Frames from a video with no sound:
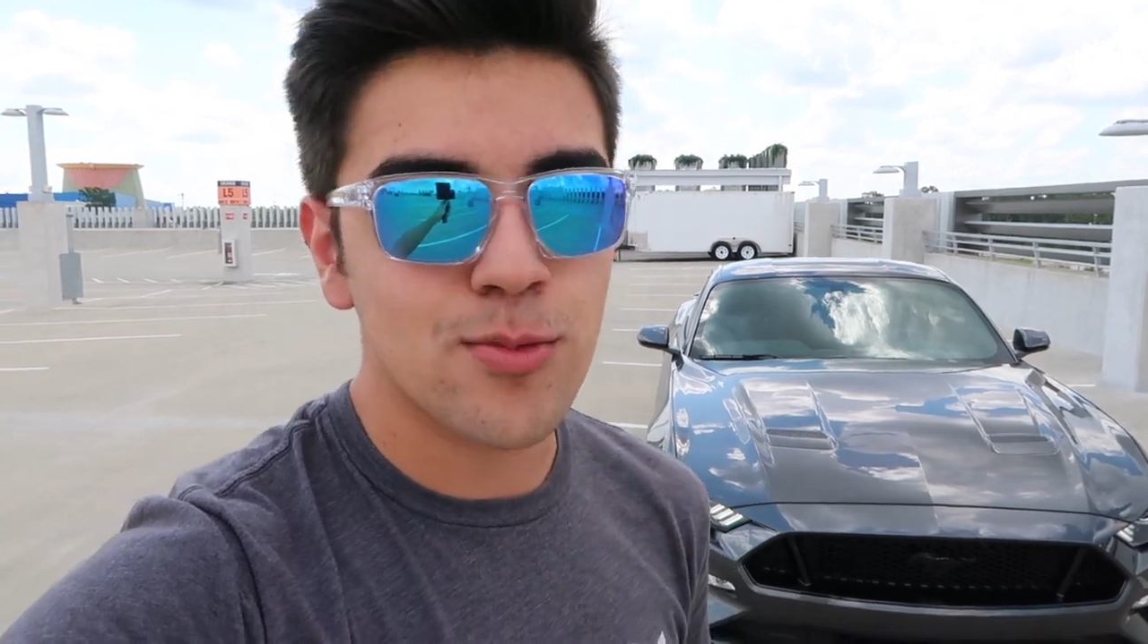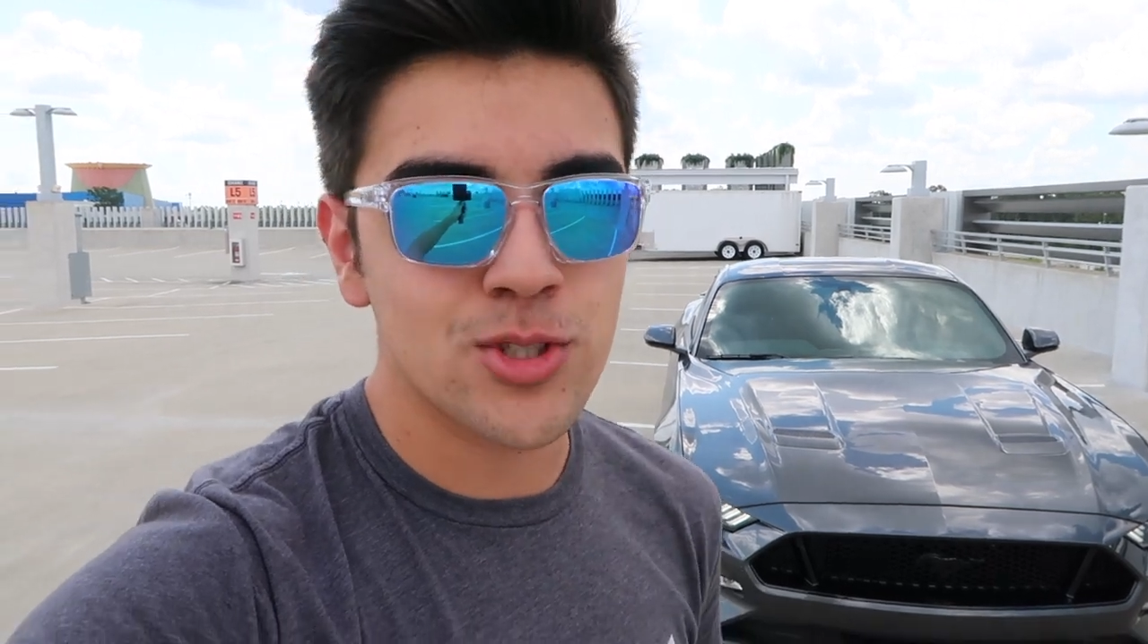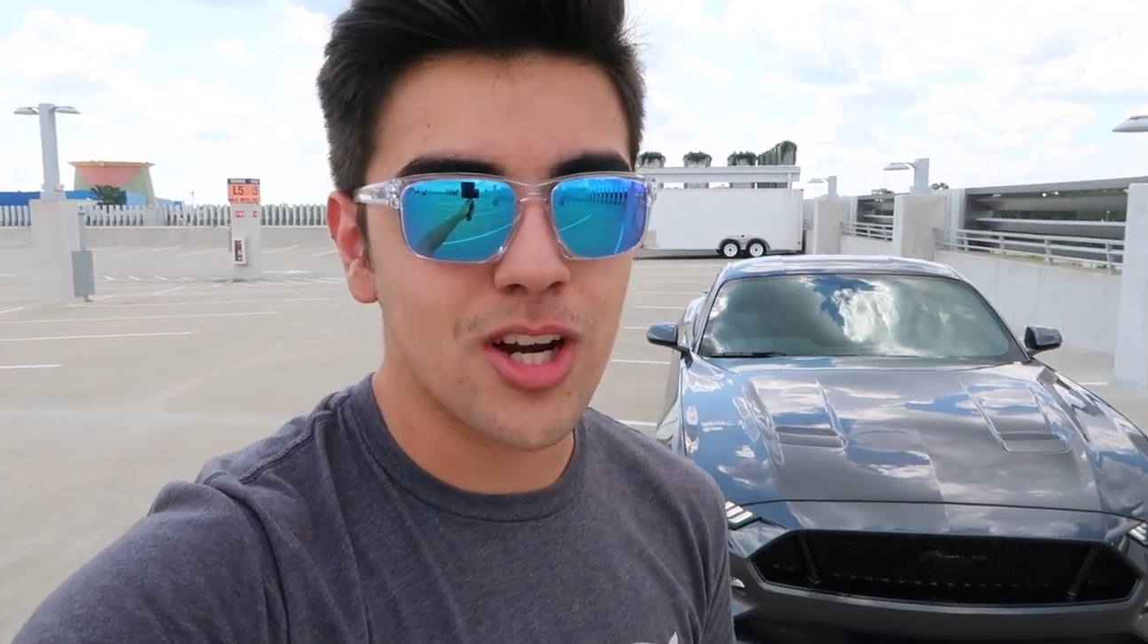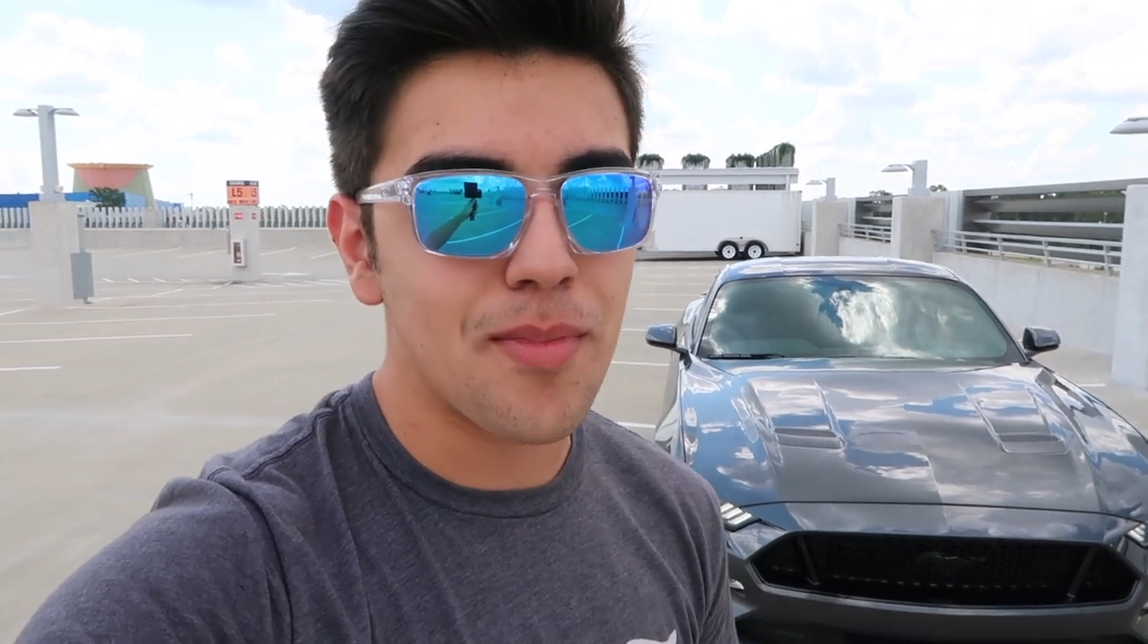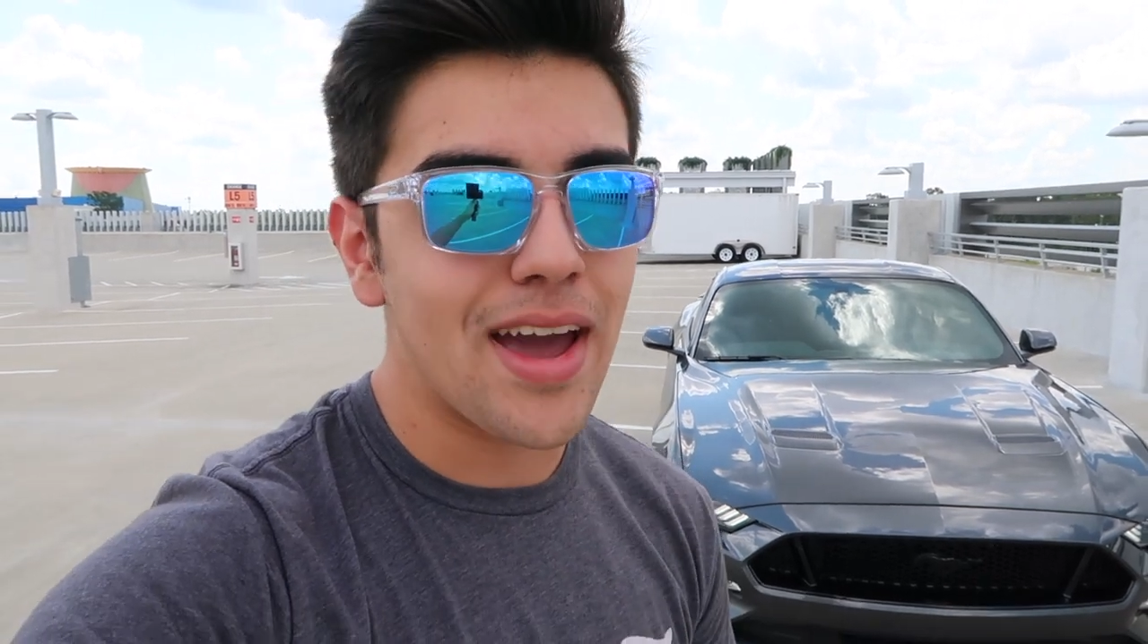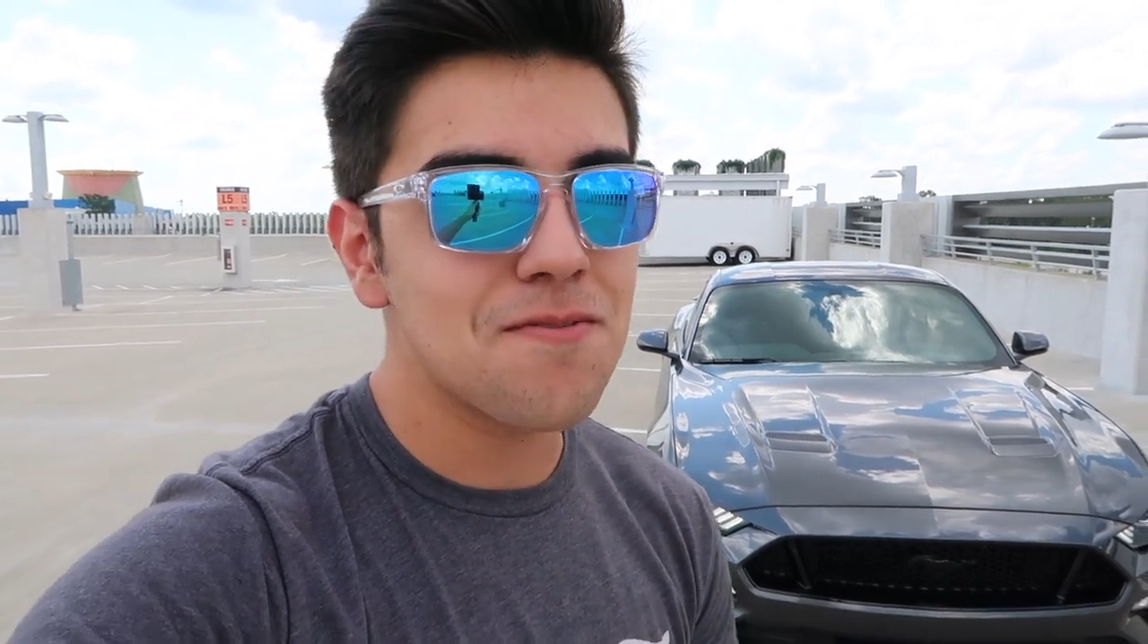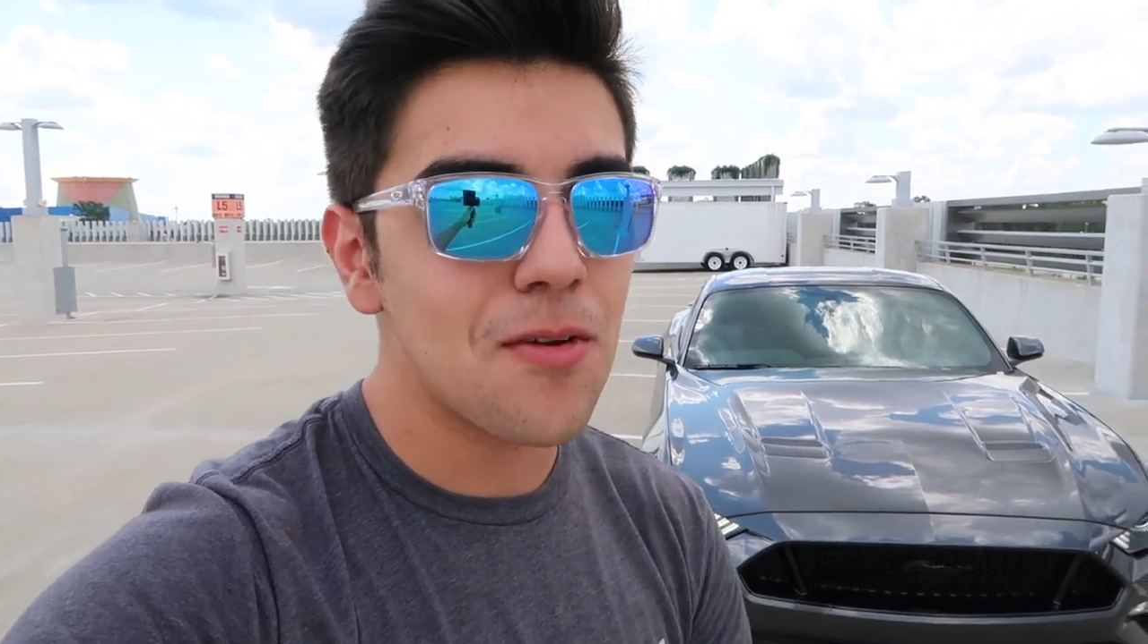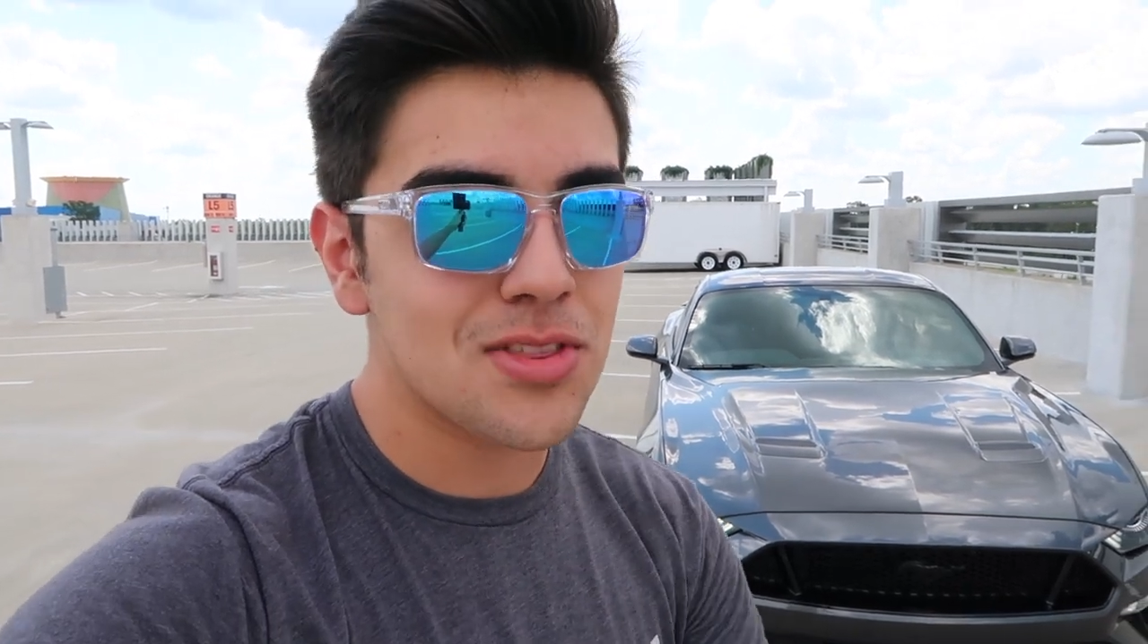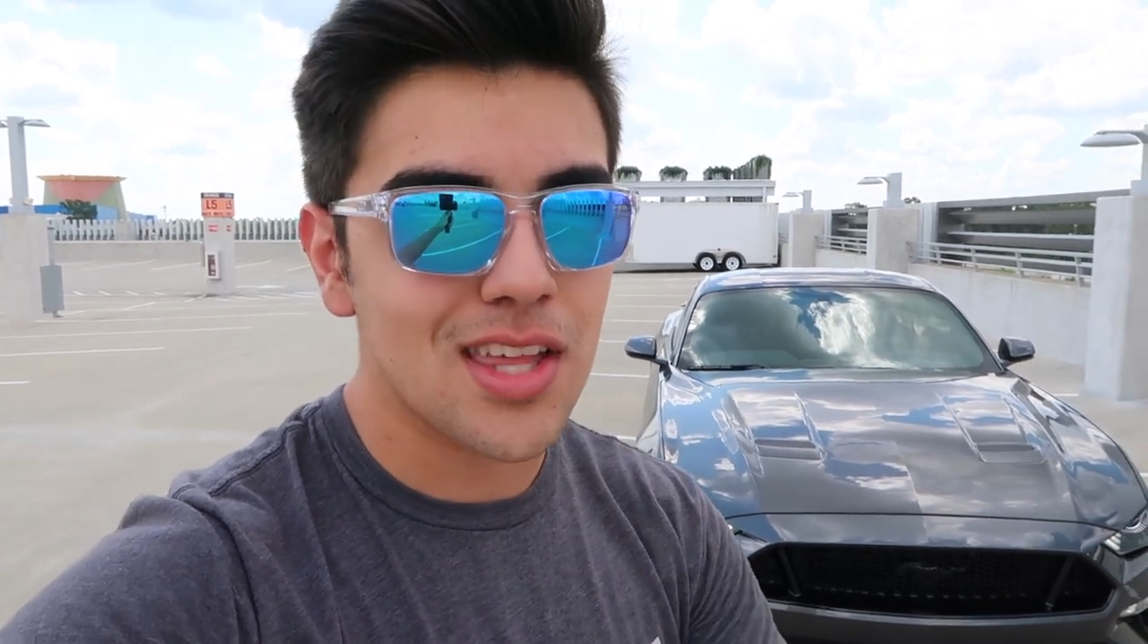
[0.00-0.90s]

which are my favorite